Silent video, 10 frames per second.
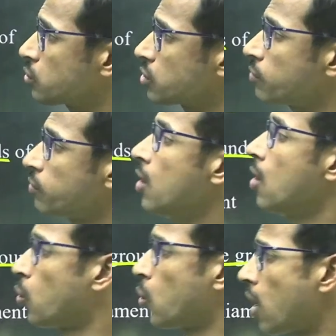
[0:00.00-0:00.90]
of
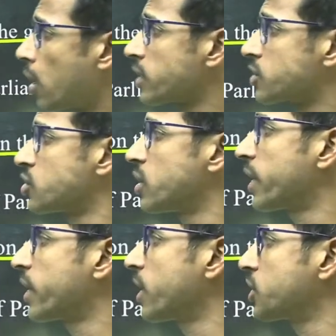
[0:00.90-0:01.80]
war, external
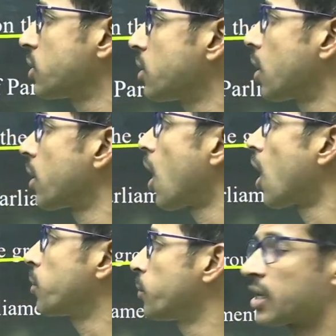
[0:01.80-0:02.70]
aggression or
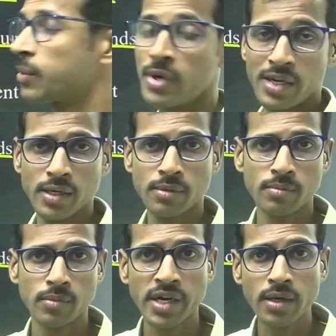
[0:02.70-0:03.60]
armed rebellion,
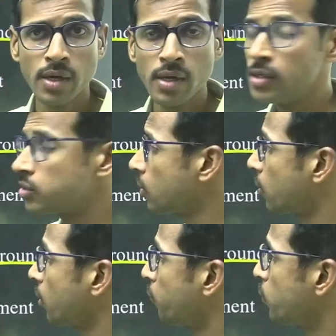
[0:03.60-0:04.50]
right? So
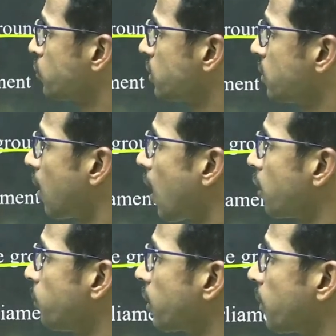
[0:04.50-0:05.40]
if you see the
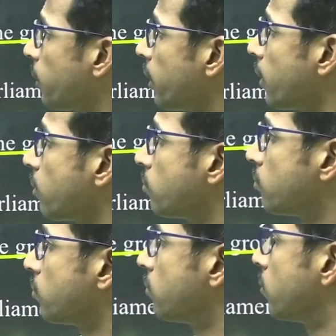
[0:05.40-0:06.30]
armed rebellion,
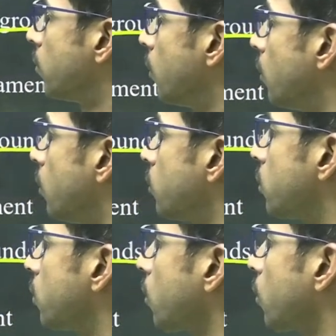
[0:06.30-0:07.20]

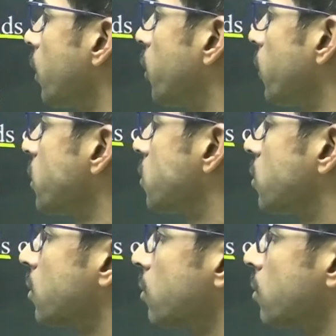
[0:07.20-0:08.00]
so it was